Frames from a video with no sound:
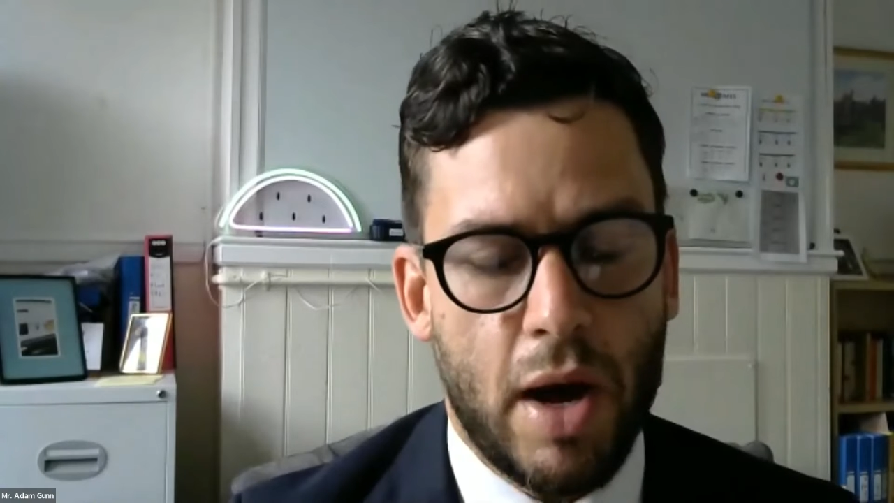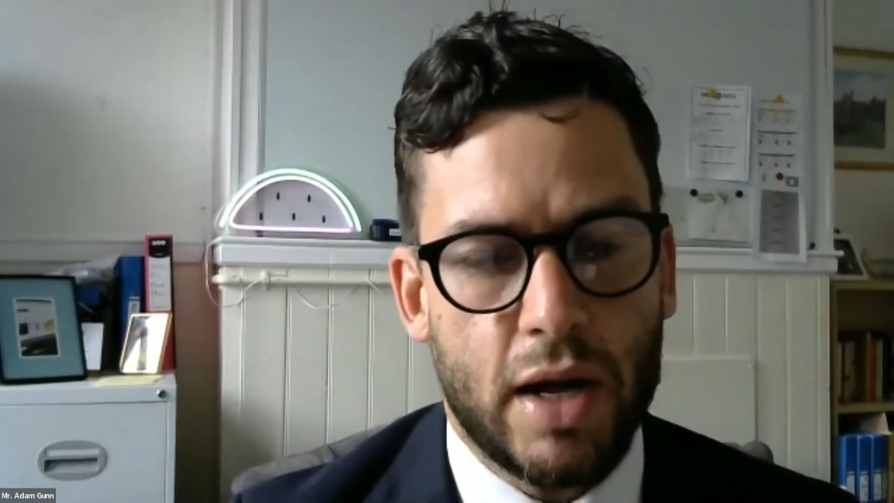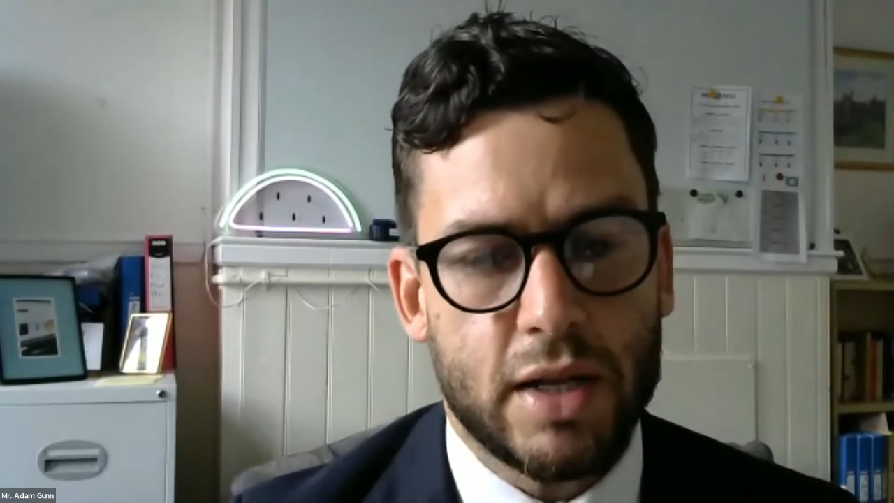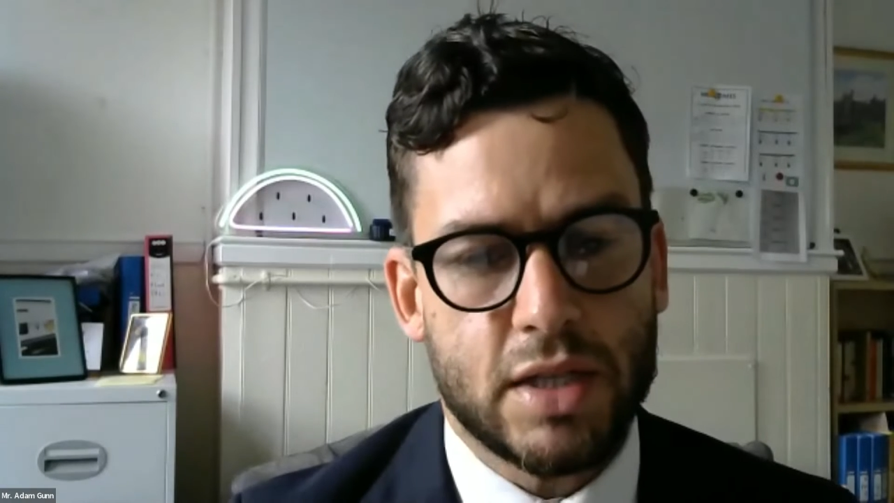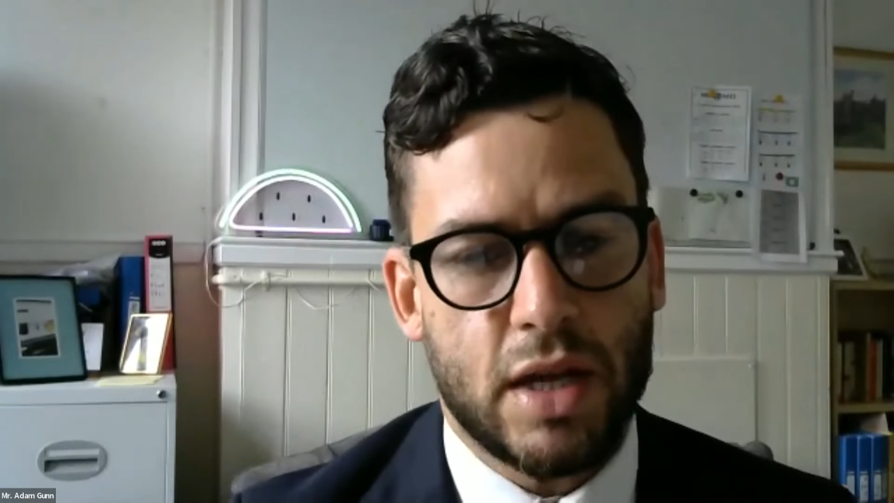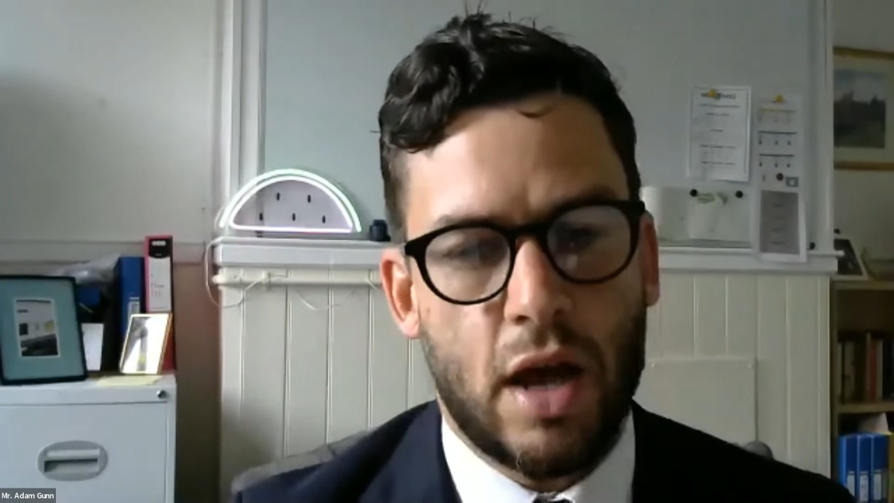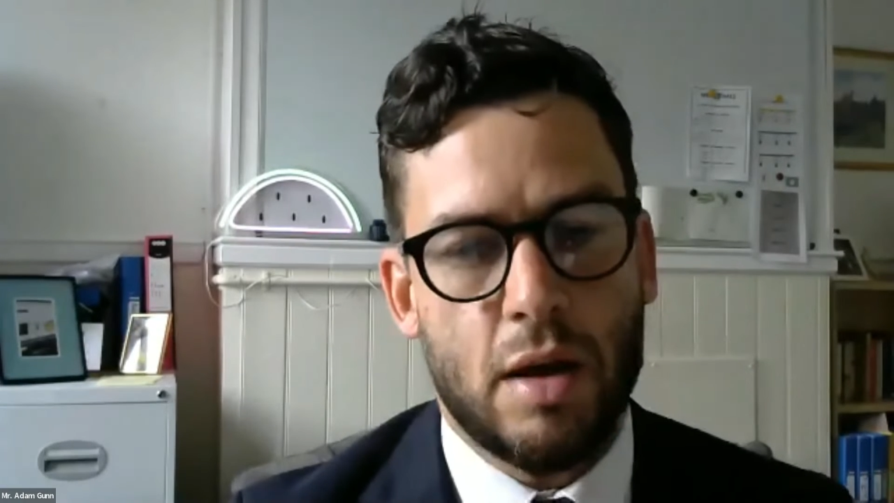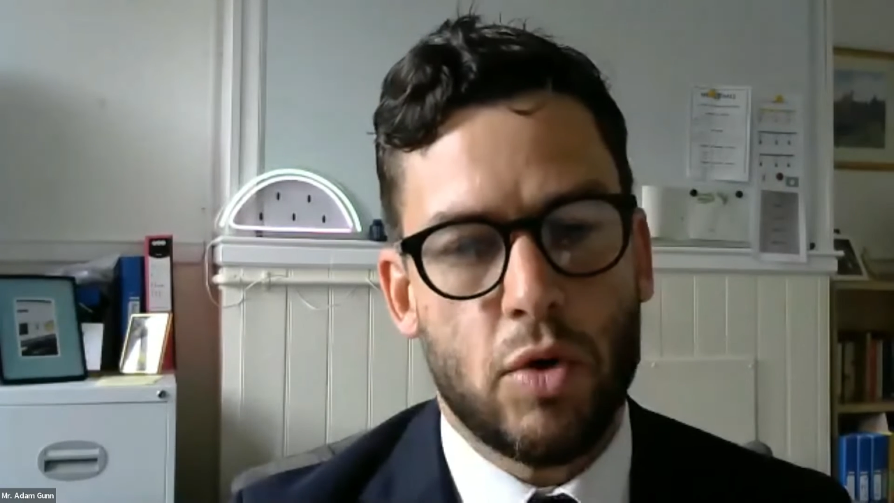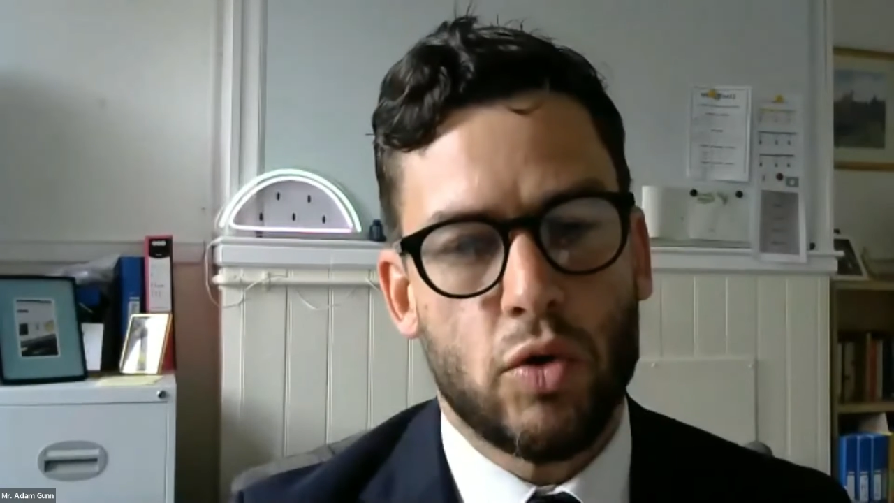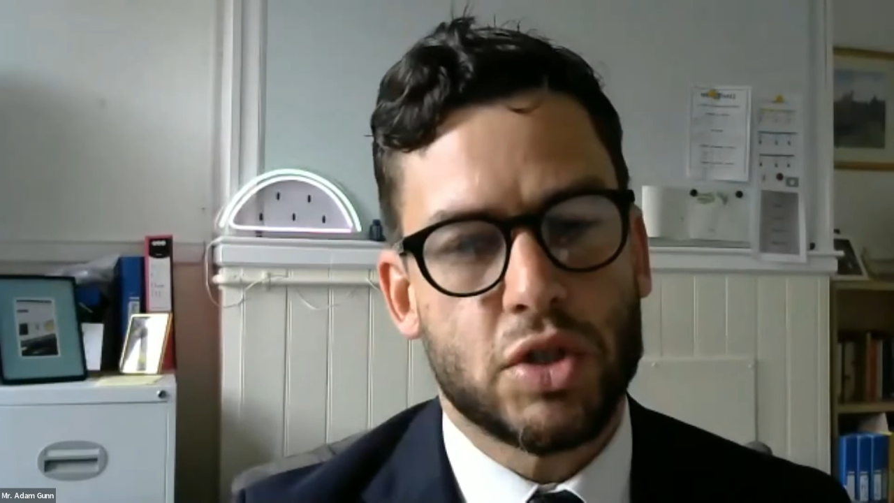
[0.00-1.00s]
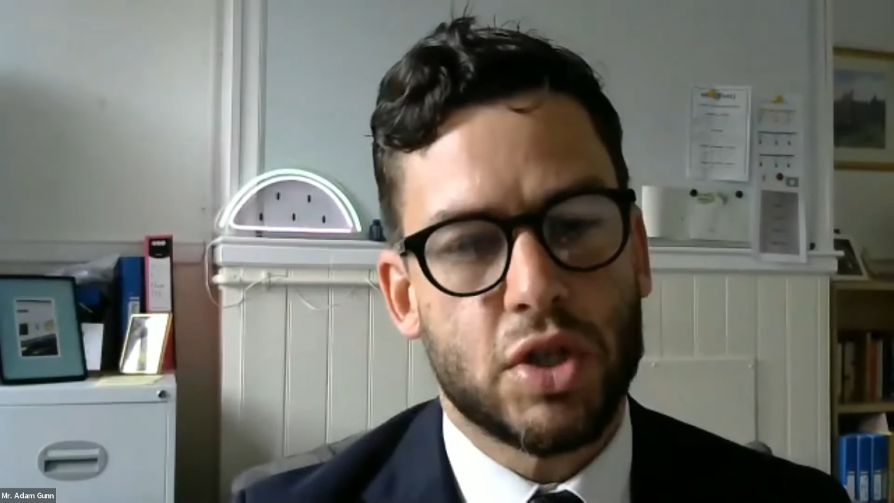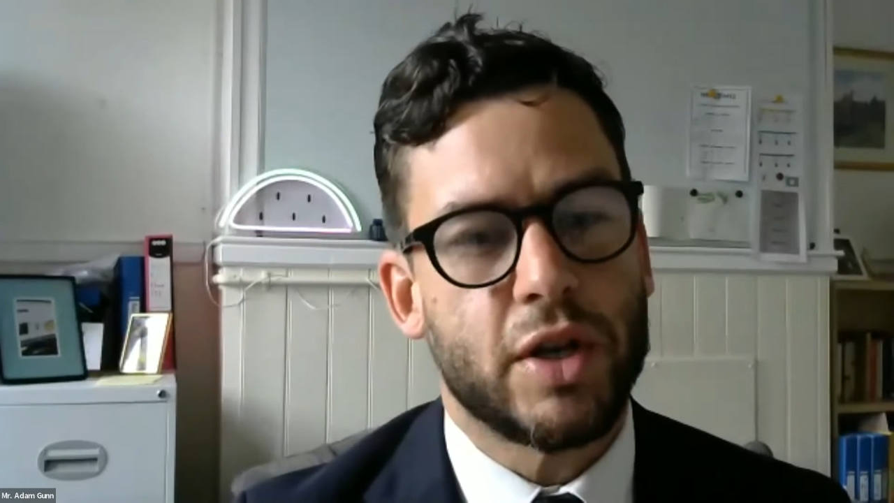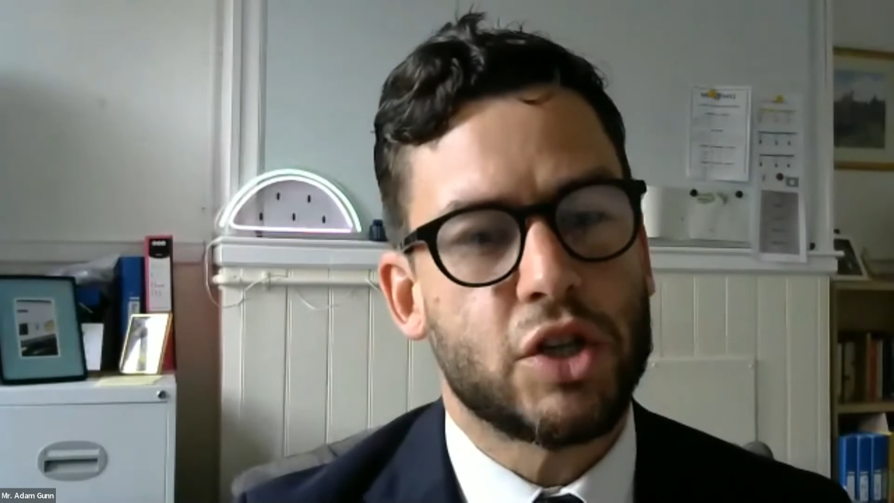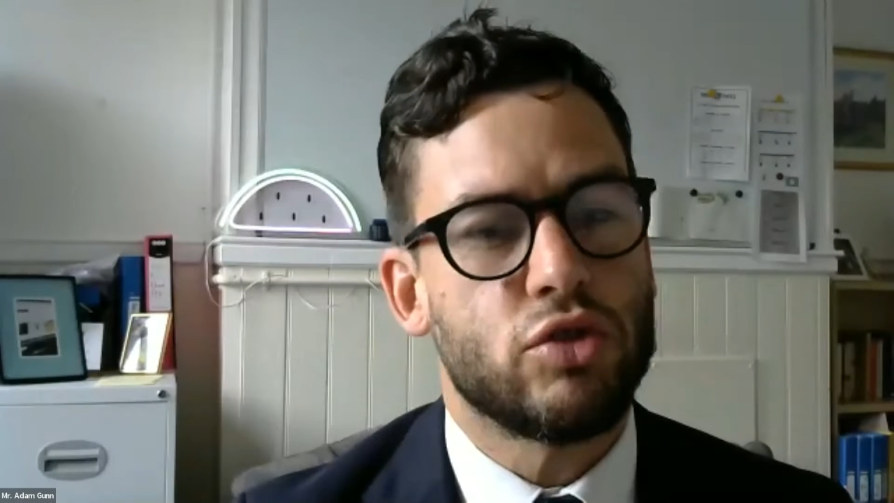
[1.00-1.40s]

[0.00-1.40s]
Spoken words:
but also